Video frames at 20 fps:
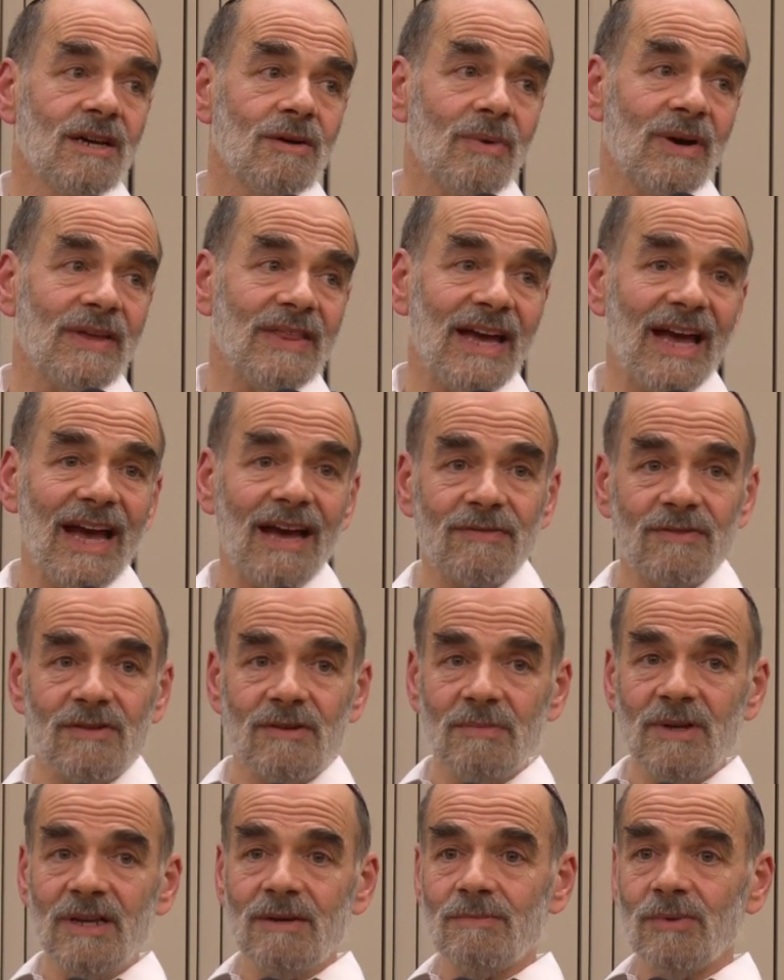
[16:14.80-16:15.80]
where there
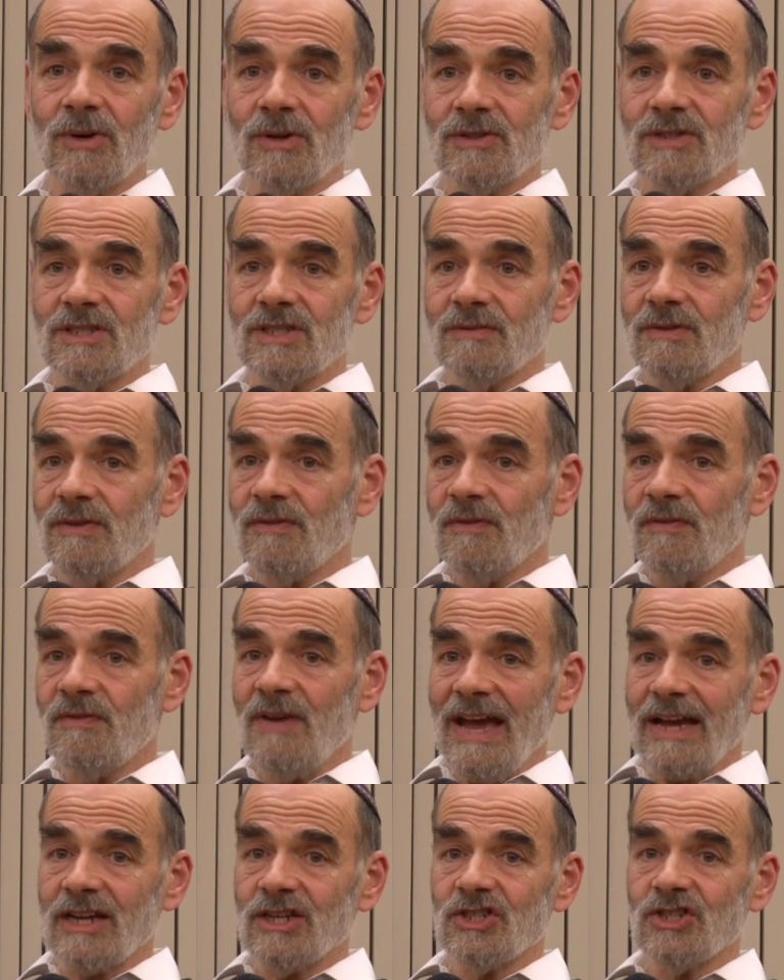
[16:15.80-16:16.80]
haven't been bonds of
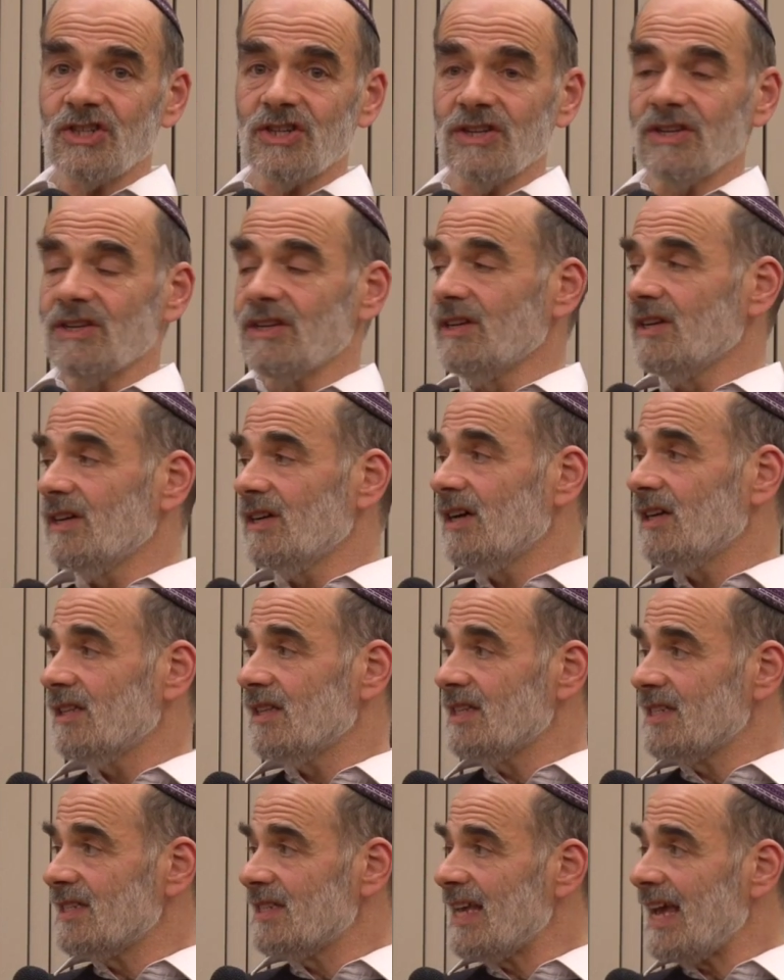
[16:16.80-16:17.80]
affection at
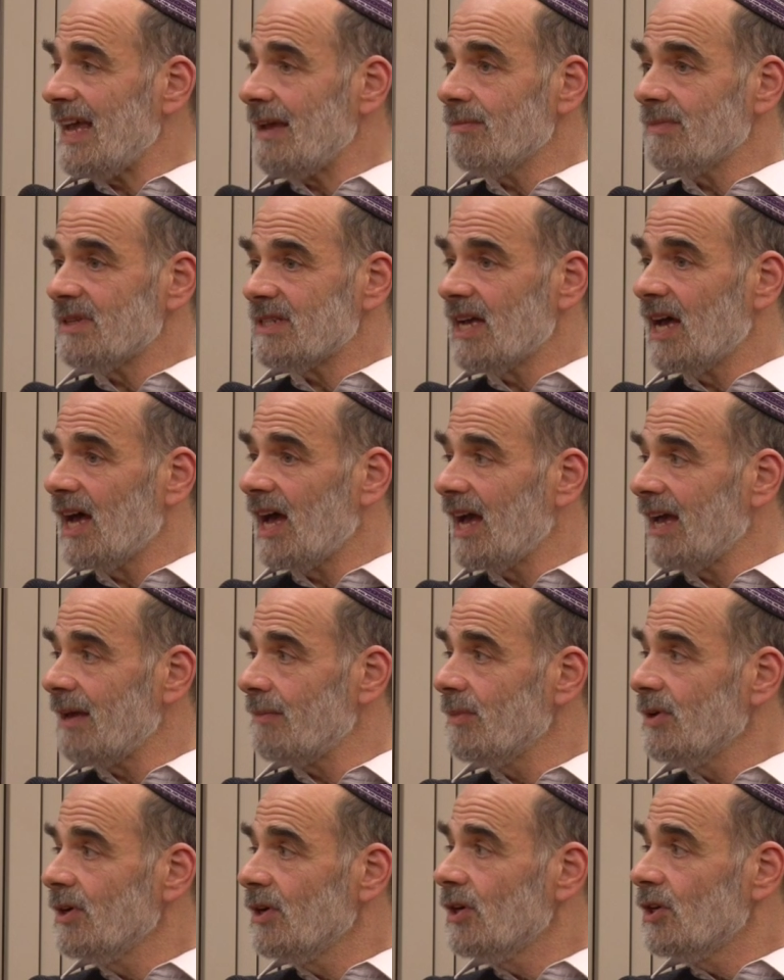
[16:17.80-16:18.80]
the same time
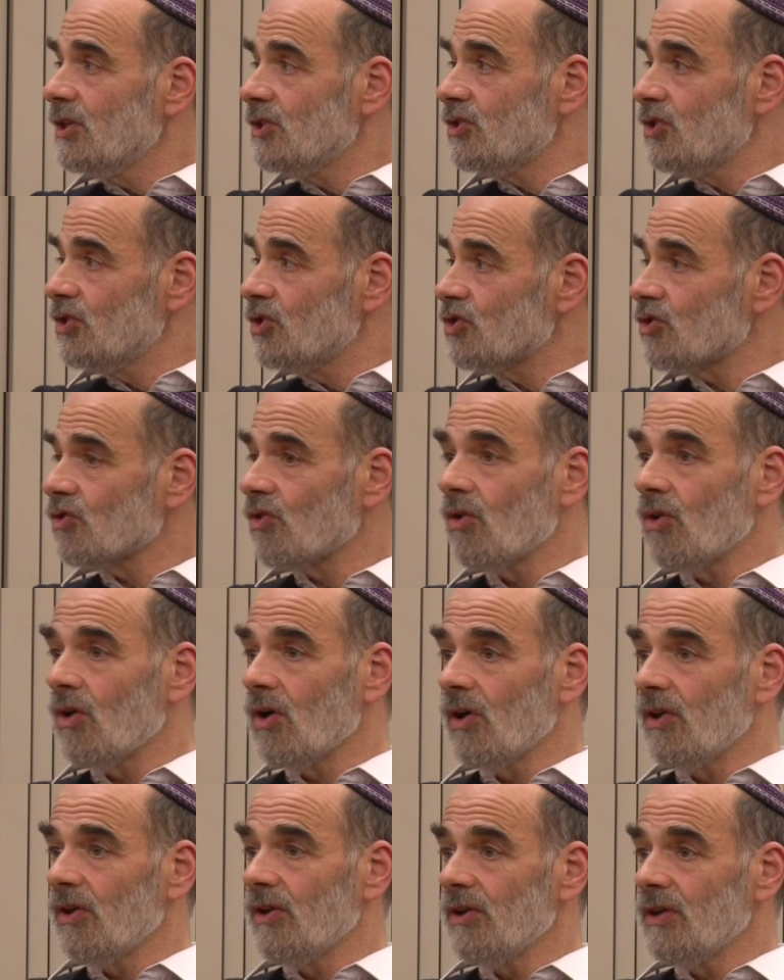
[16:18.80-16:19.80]
to draw
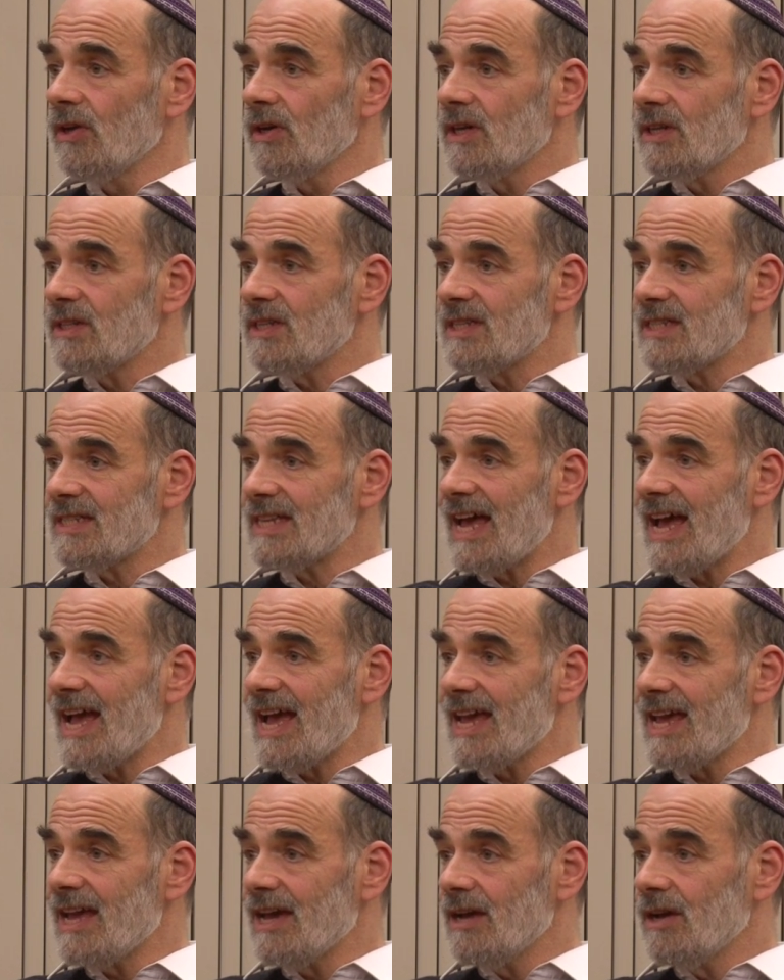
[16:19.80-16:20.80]
on, to
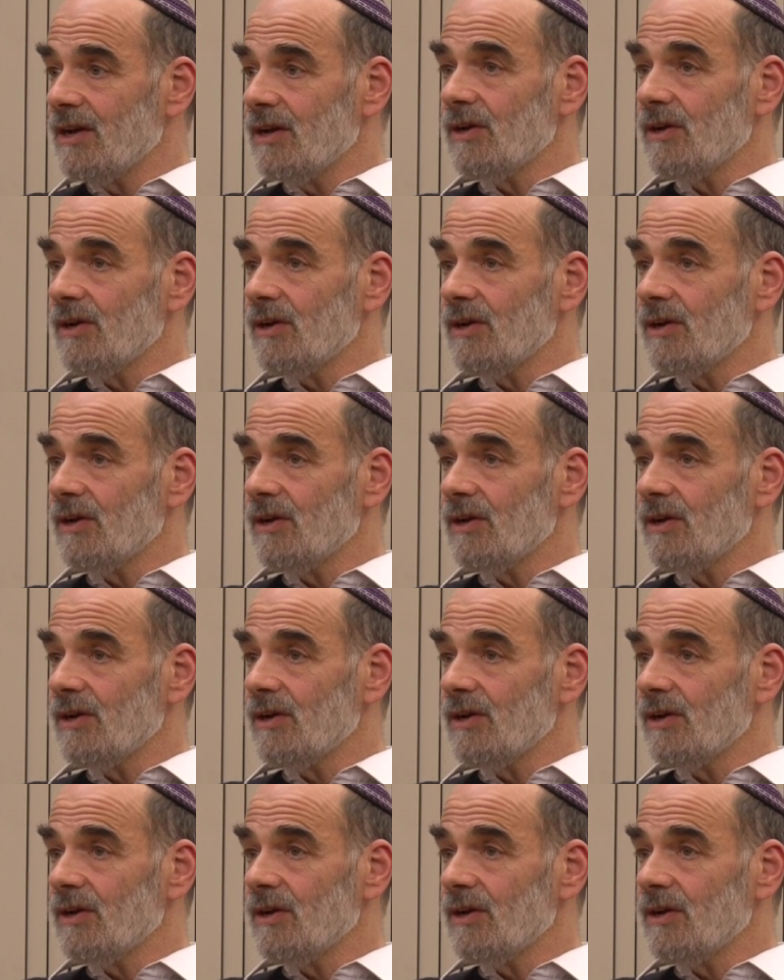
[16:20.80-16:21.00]
say,